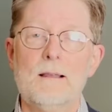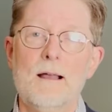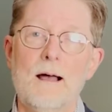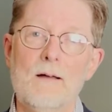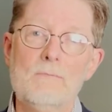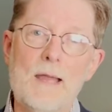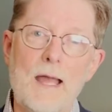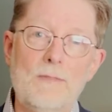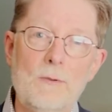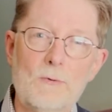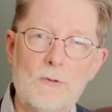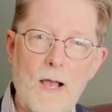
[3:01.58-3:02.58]
of
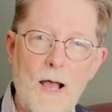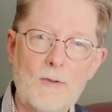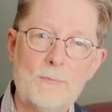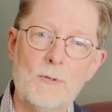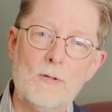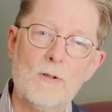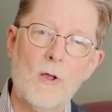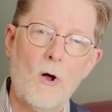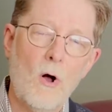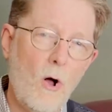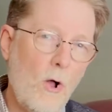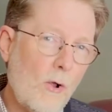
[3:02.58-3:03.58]
Matthew's gospel,
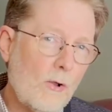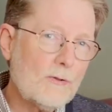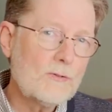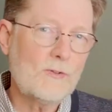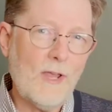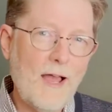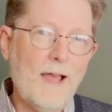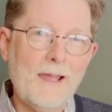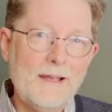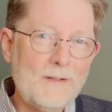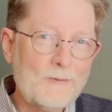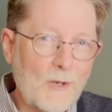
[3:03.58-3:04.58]
all
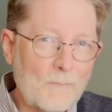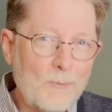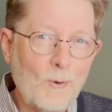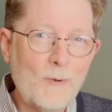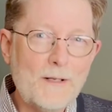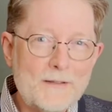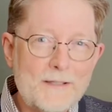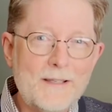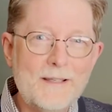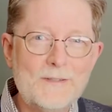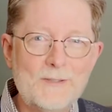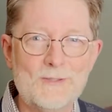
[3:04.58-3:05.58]
signs are
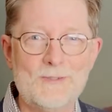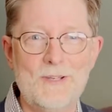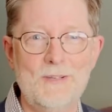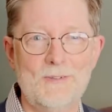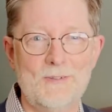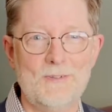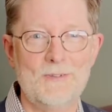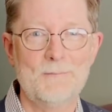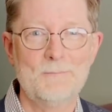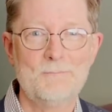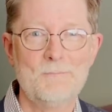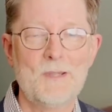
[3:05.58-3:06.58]
pointing to Jesus.
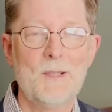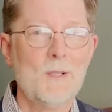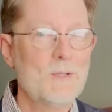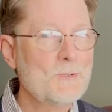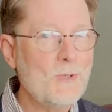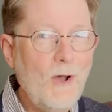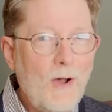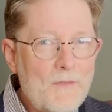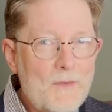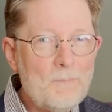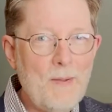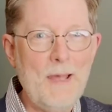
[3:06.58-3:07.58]
John
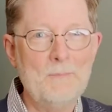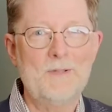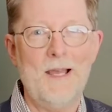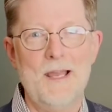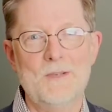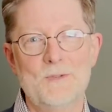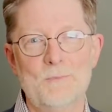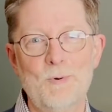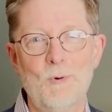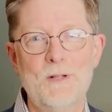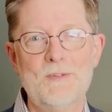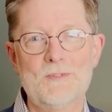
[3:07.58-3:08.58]
the Baptizer
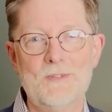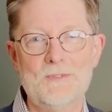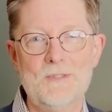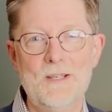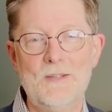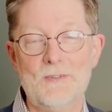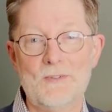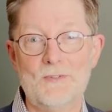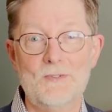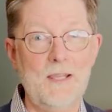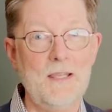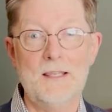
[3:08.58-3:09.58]
points to Jesus,
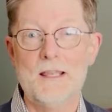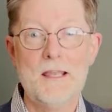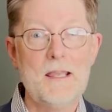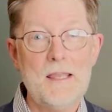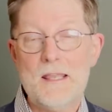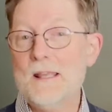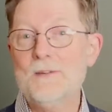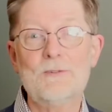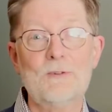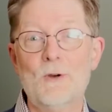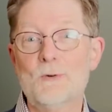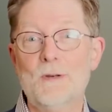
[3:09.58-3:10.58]
saying he's
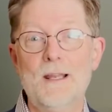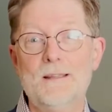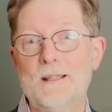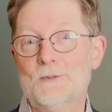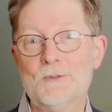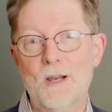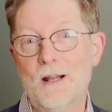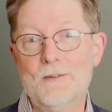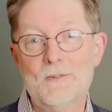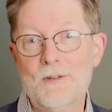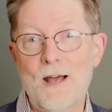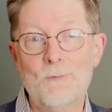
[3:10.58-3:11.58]
so great that
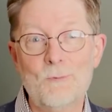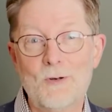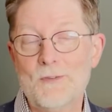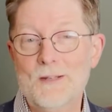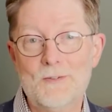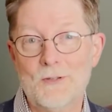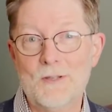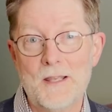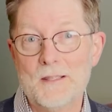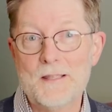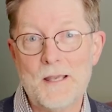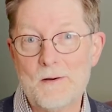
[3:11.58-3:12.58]
John's not worthy to
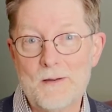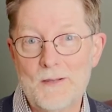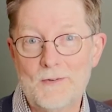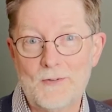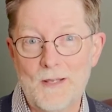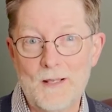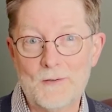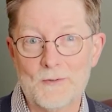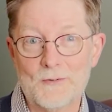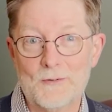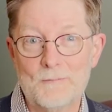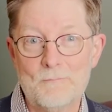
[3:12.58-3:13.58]
carry his
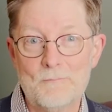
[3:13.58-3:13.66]
sandals.